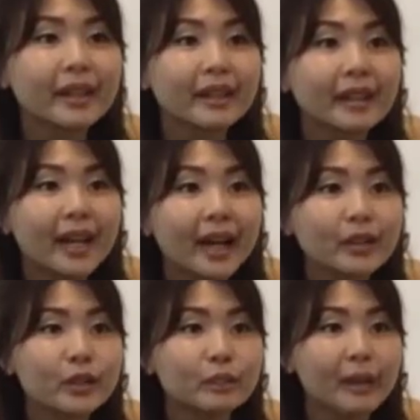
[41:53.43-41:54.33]
How to
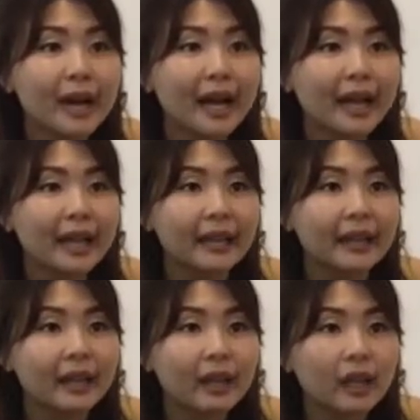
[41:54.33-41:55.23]
buy
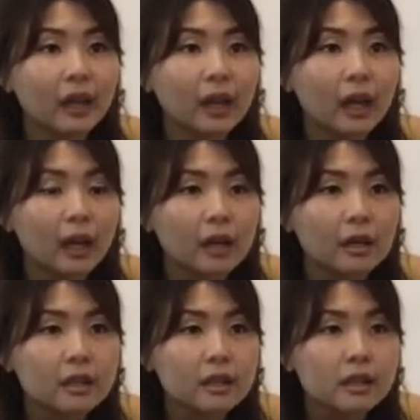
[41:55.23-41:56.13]
uh,
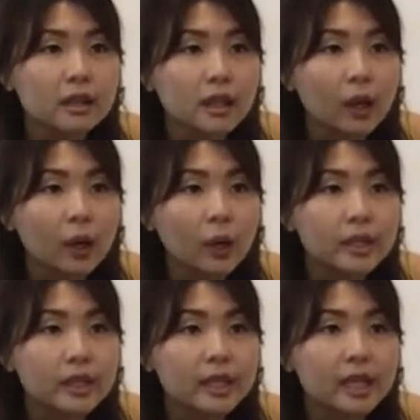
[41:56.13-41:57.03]

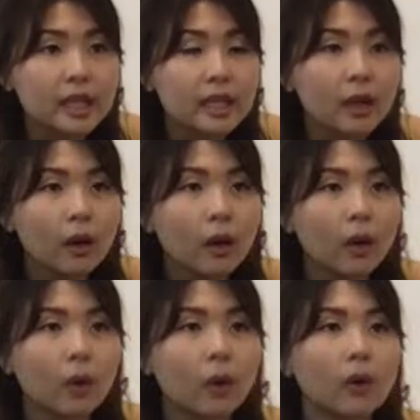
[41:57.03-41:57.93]
COD or